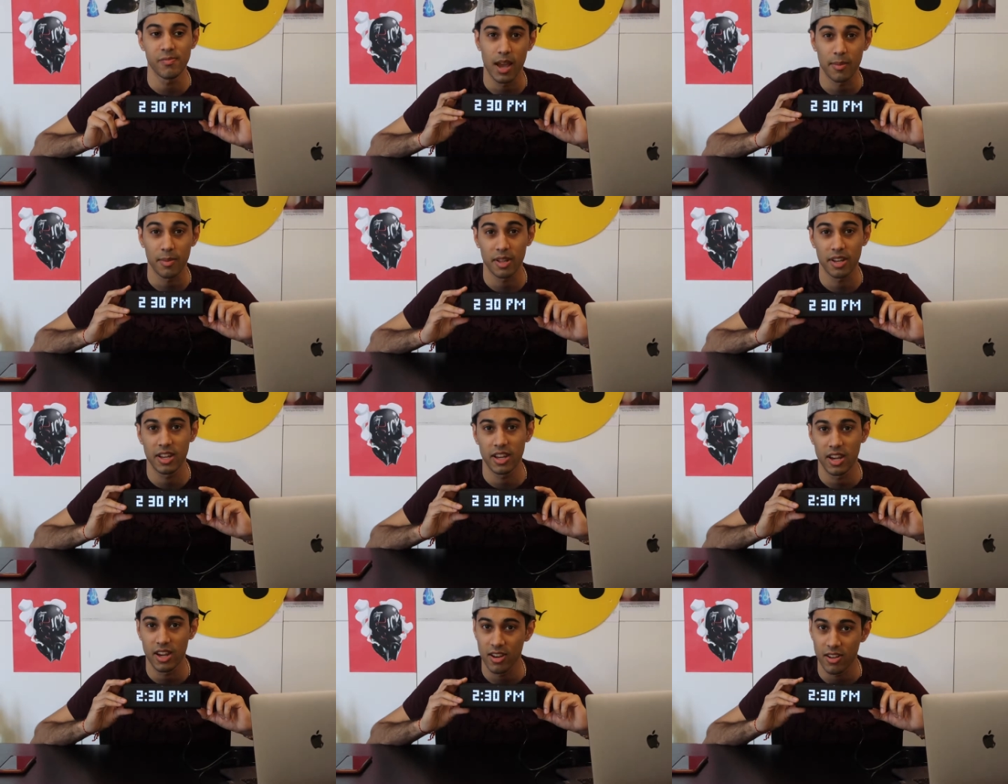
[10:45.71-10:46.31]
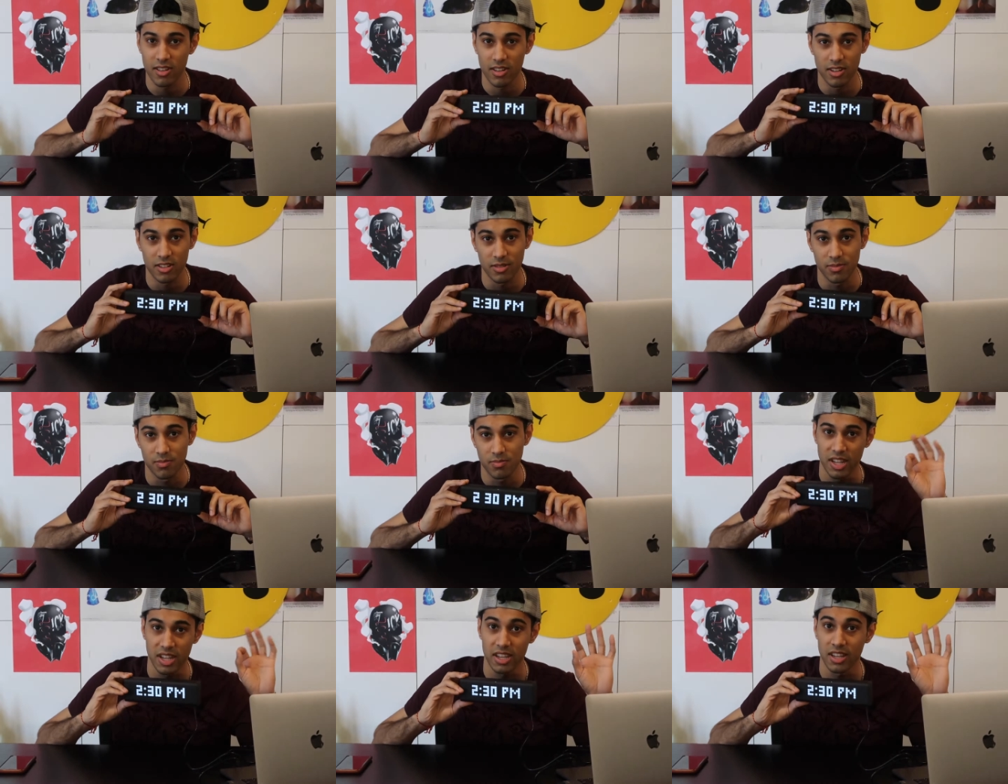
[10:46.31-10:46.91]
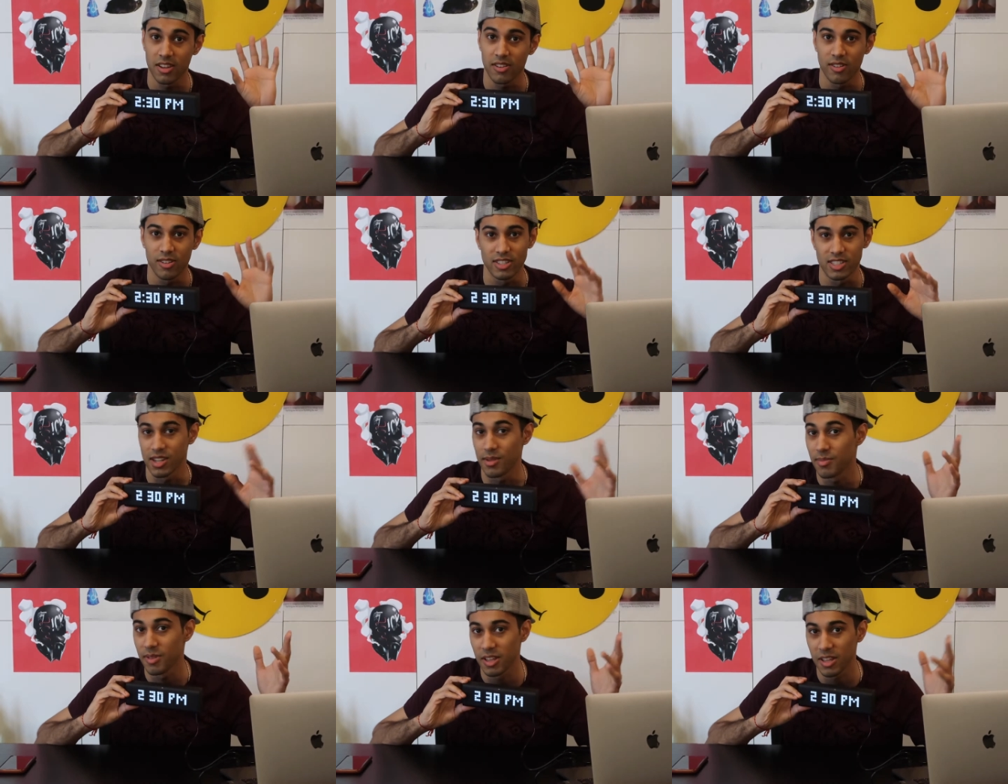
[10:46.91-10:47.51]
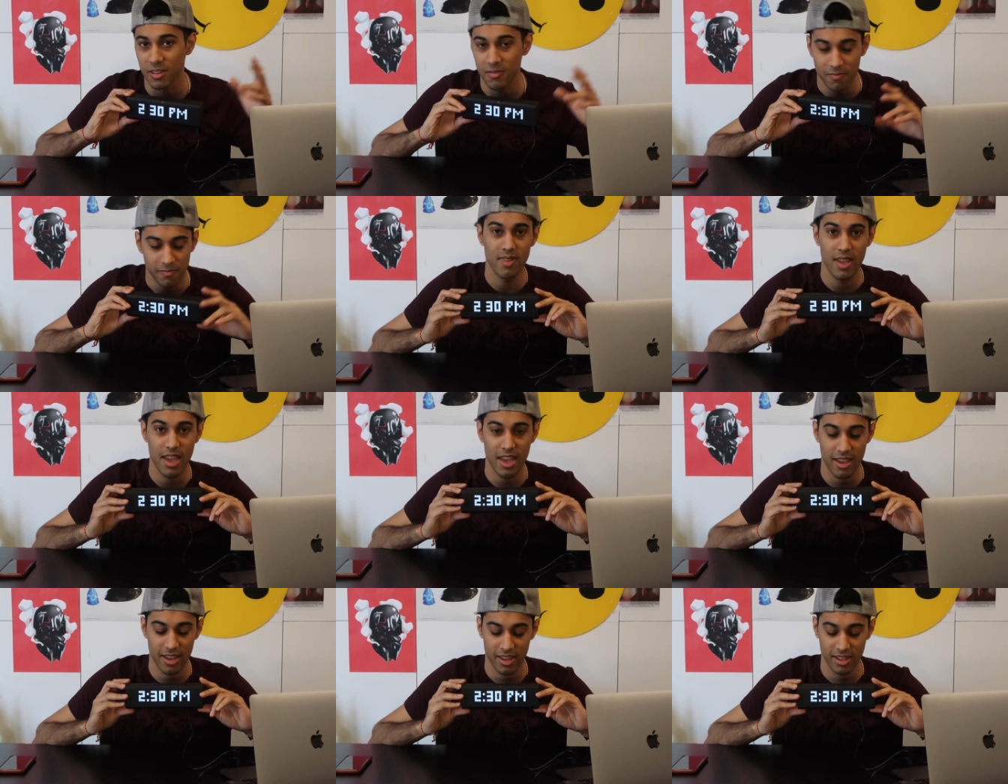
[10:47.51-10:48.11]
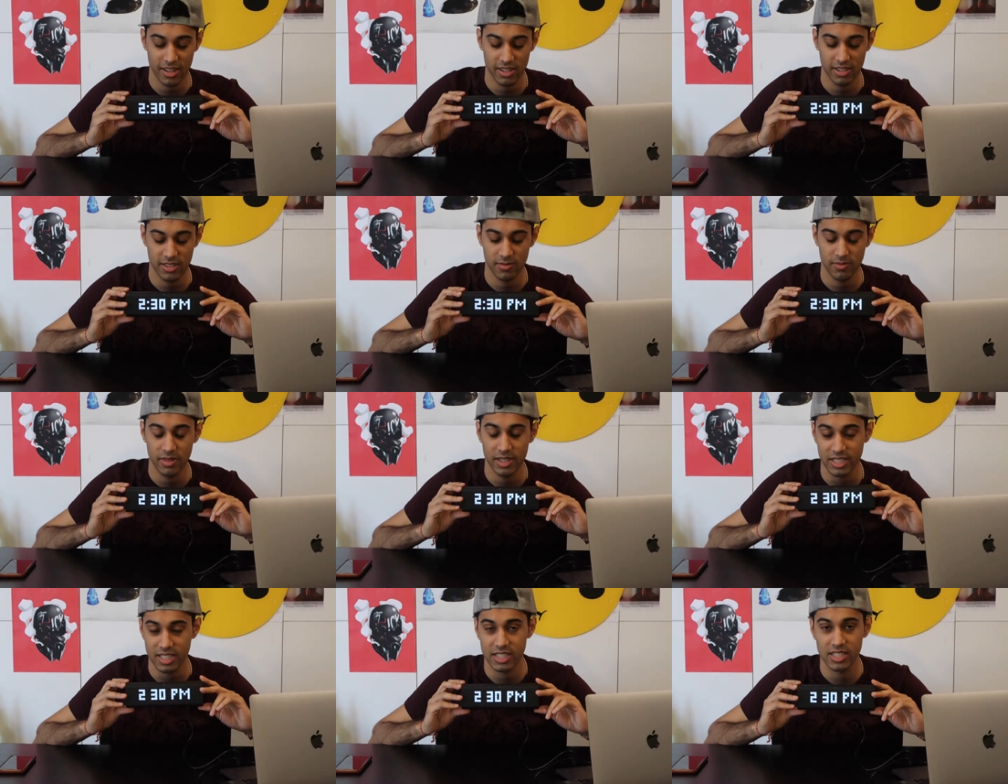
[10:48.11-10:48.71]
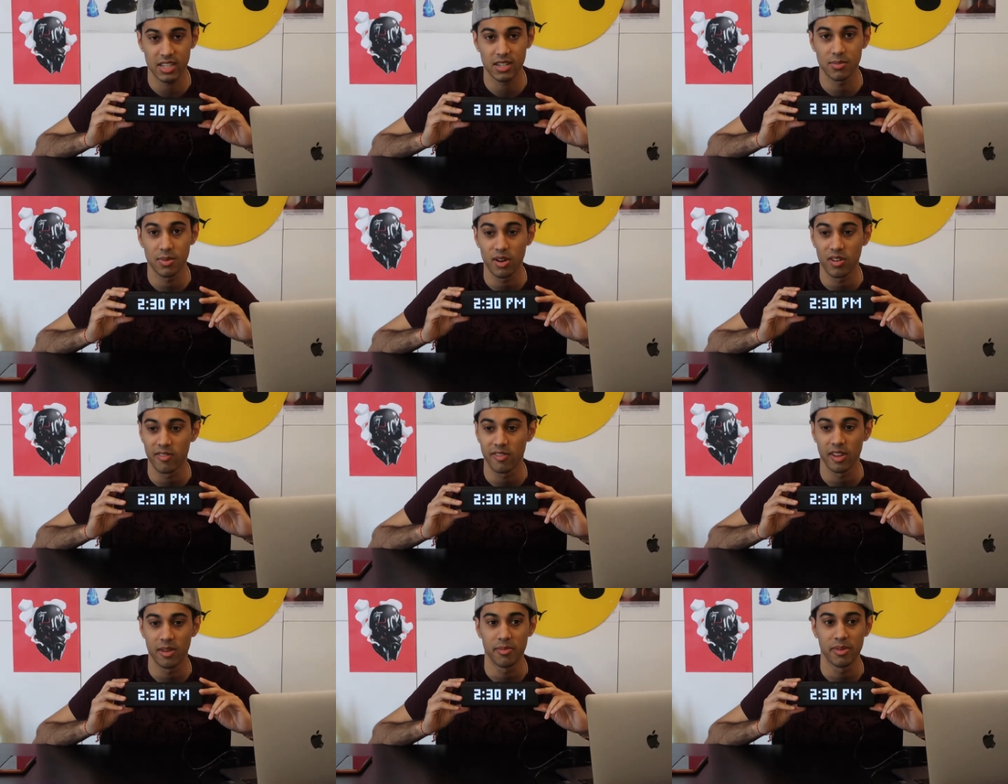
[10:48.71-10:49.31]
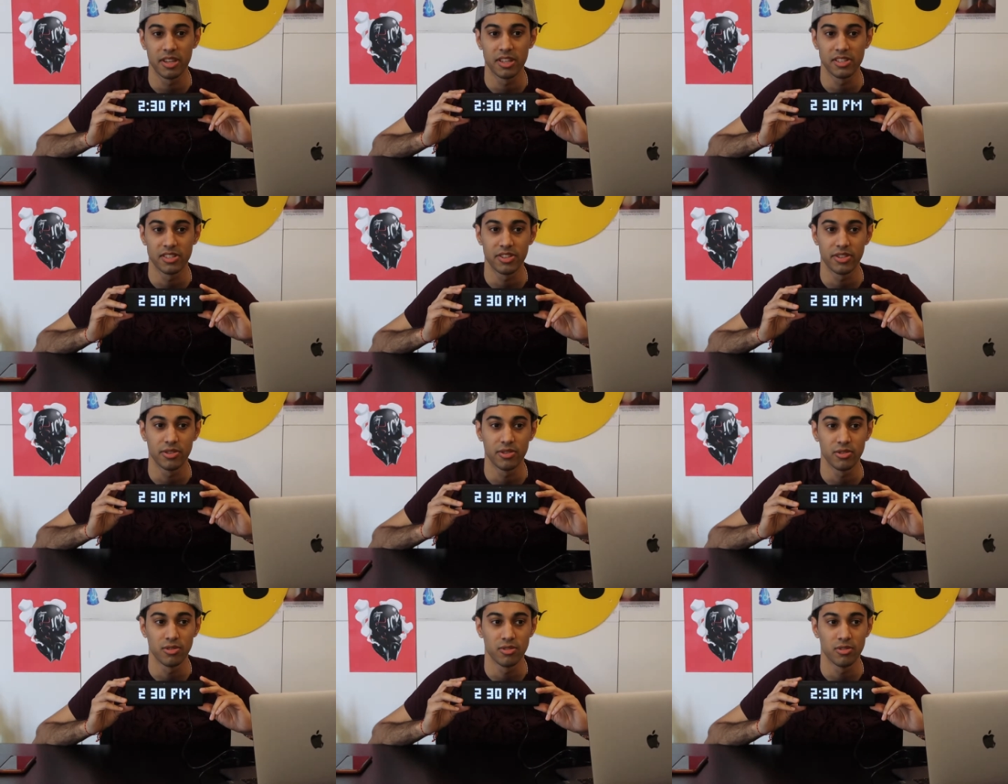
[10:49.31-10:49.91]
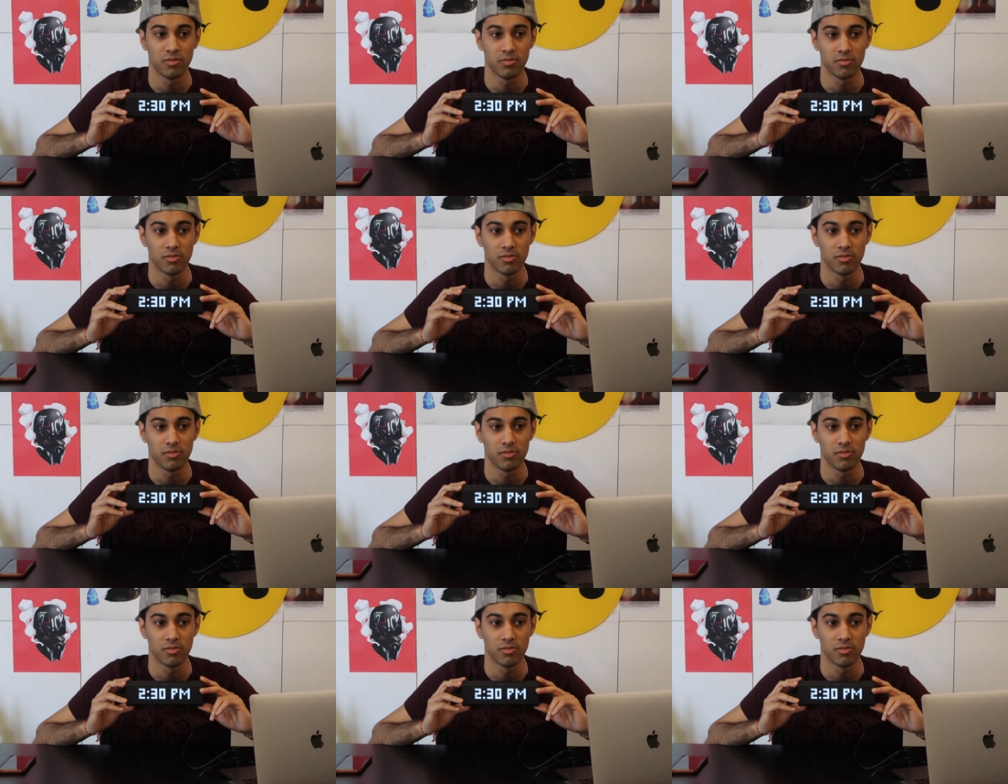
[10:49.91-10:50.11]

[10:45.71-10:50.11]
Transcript: I'm going to hear a little ding or something and it's just going to motivate me to